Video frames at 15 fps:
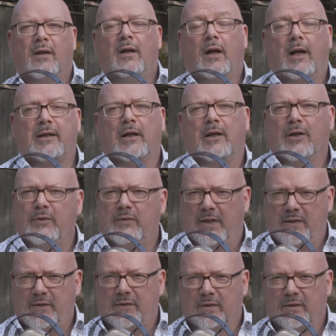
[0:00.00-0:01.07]
I conclude
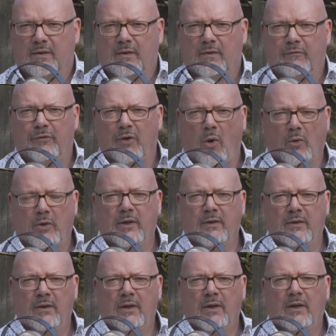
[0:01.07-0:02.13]
this vlog
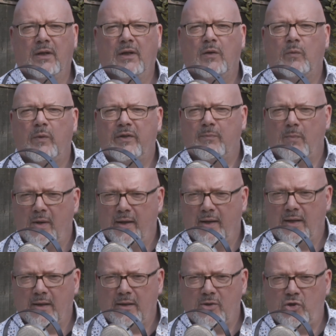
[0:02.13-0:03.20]
with my